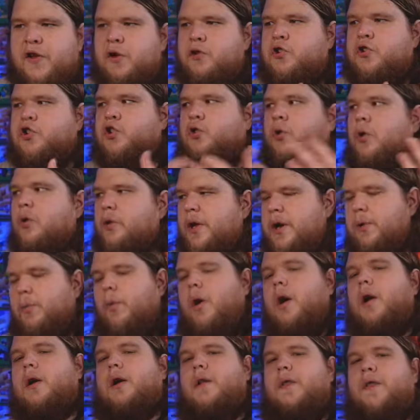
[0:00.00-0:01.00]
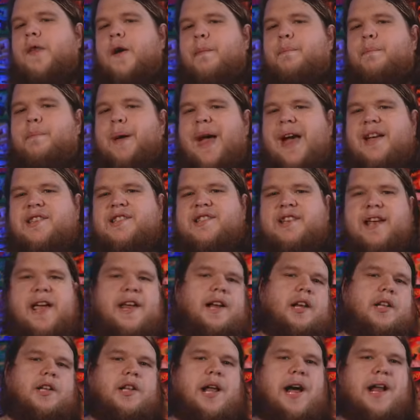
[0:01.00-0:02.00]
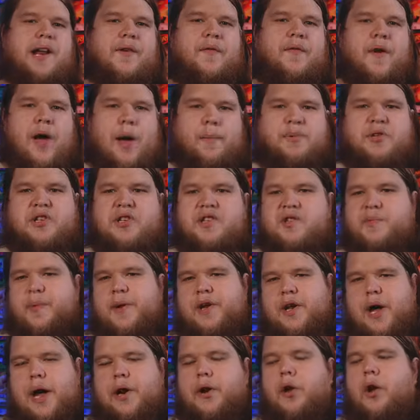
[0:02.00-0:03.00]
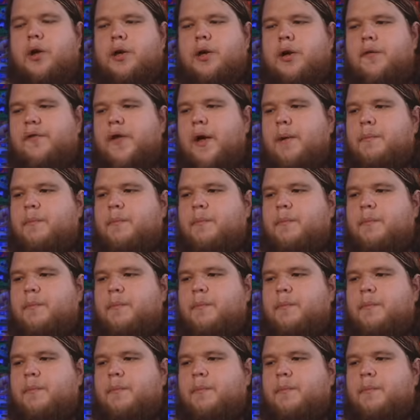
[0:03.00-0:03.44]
But if you truly want the best and a lot of options, but not all